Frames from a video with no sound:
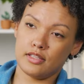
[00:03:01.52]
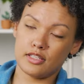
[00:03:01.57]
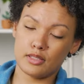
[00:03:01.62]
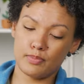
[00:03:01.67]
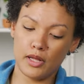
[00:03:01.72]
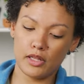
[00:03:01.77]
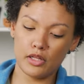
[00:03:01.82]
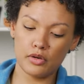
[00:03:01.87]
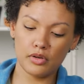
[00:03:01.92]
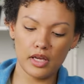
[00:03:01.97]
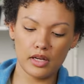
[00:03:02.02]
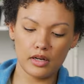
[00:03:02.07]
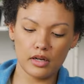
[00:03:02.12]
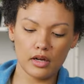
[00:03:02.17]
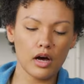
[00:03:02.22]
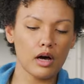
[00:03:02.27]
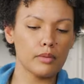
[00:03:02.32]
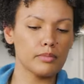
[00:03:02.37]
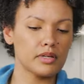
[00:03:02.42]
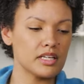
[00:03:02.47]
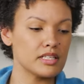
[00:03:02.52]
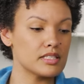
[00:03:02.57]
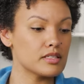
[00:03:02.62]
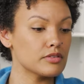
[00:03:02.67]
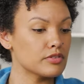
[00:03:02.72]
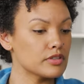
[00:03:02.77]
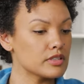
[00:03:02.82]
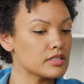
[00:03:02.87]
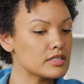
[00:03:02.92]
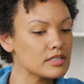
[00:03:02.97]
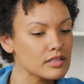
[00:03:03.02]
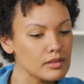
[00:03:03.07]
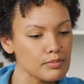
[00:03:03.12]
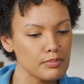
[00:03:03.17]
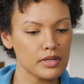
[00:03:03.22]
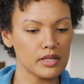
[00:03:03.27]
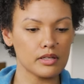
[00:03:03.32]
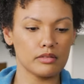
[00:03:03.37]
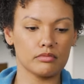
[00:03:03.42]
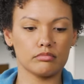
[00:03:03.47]
this pillow can accommodate different
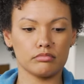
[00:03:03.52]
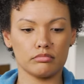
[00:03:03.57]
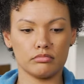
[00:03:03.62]
sleeping